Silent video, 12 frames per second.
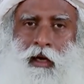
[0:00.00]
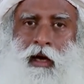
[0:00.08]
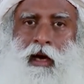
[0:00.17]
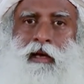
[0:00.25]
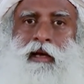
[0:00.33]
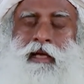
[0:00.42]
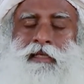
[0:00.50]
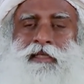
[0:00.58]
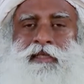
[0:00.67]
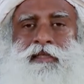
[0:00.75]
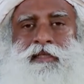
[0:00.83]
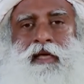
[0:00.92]
Unless
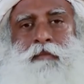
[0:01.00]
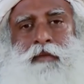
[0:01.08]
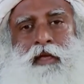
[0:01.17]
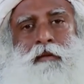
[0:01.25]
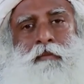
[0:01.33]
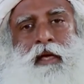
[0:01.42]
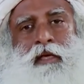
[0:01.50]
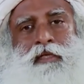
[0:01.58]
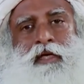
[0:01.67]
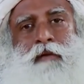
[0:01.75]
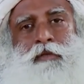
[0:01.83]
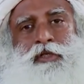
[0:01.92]
something makes
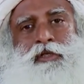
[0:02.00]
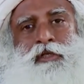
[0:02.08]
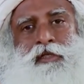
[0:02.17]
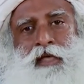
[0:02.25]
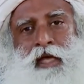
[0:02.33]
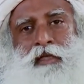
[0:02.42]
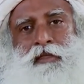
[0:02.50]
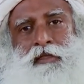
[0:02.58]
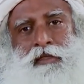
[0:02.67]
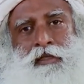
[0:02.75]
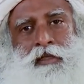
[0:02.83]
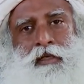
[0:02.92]
commercial
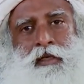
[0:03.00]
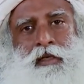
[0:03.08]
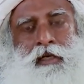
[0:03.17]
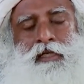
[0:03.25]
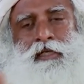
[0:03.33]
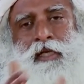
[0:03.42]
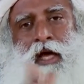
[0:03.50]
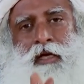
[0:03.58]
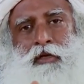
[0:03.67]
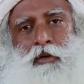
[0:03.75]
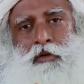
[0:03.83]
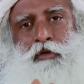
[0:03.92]
sense, it's
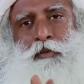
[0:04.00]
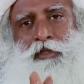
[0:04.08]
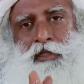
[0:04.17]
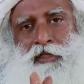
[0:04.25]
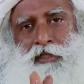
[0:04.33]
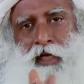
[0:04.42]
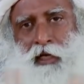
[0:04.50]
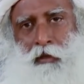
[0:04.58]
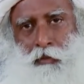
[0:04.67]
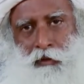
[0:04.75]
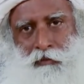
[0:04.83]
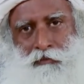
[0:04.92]
not going to be
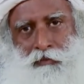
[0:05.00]
sustainable.